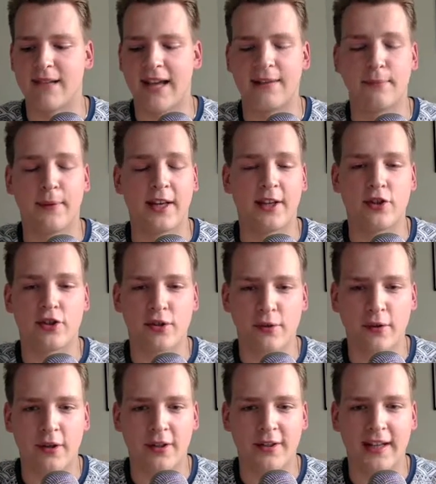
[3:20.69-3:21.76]
make
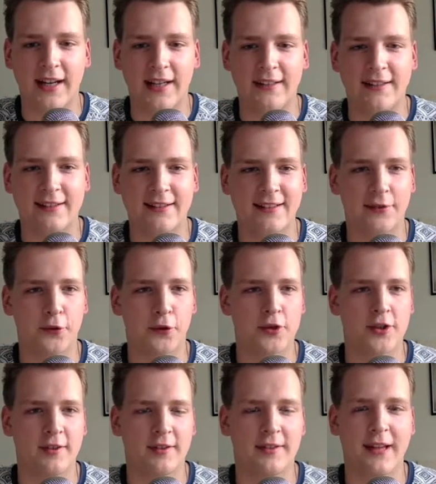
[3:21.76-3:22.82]
sure that
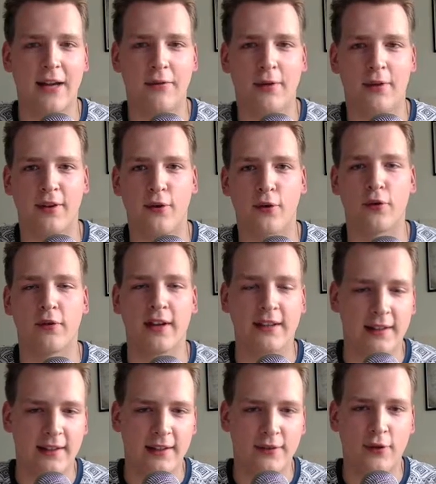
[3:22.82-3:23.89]
Satoshi did everything
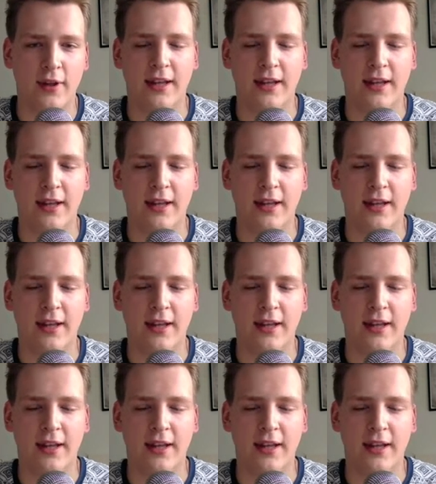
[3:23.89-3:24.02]
correctly,